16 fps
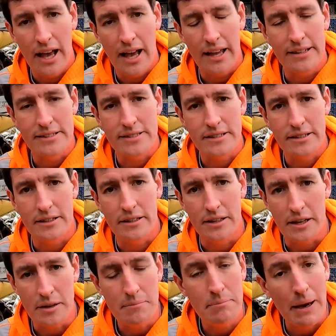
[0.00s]
and
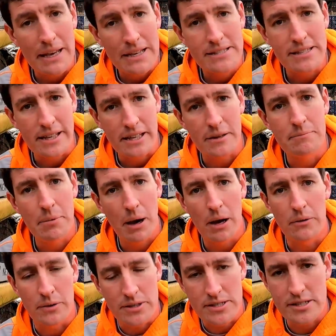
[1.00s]
the basic
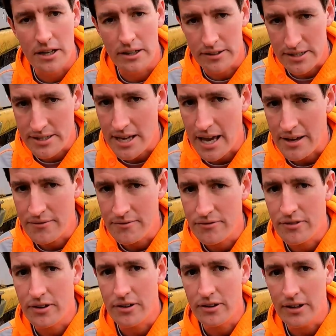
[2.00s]
components are the
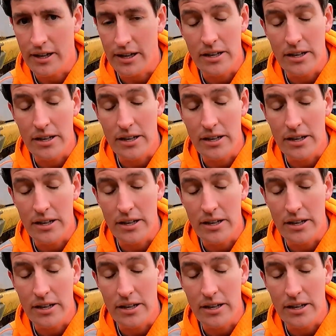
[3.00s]
same for